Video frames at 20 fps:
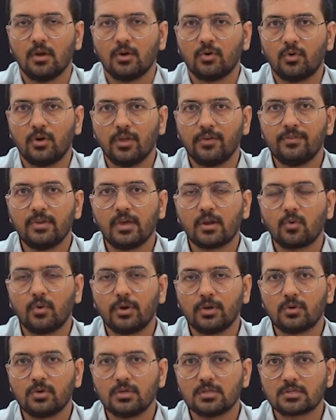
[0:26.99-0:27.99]
Today we are
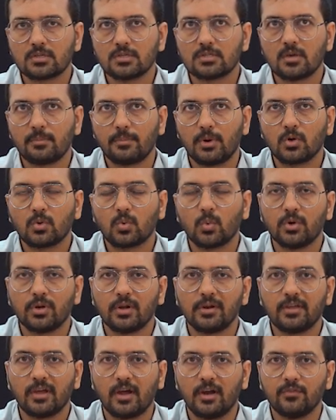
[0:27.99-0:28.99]
going to discuss about
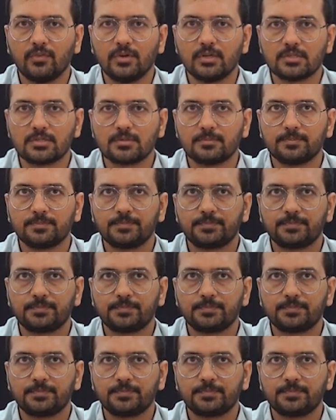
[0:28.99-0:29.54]
coronary hardwares.